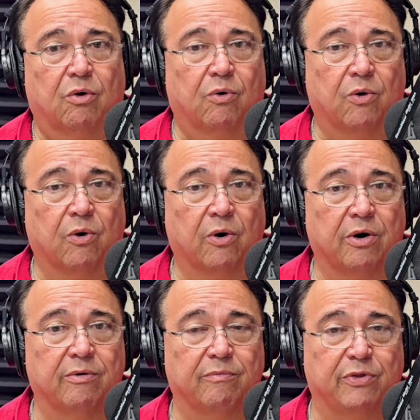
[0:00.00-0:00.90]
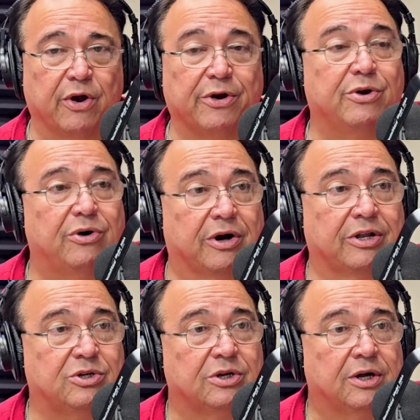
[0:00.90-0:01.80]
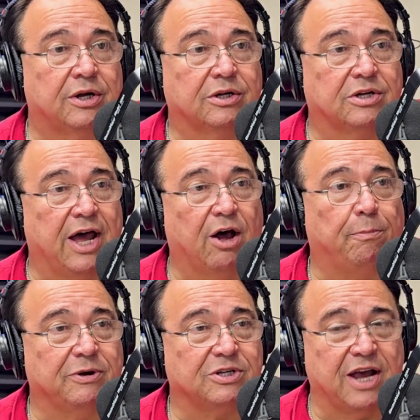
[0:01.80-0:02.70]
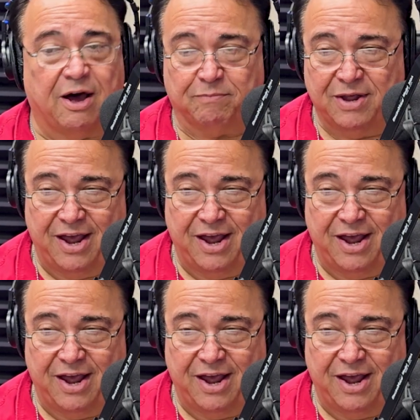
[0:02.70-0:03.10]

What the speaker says: or their goods to help us out.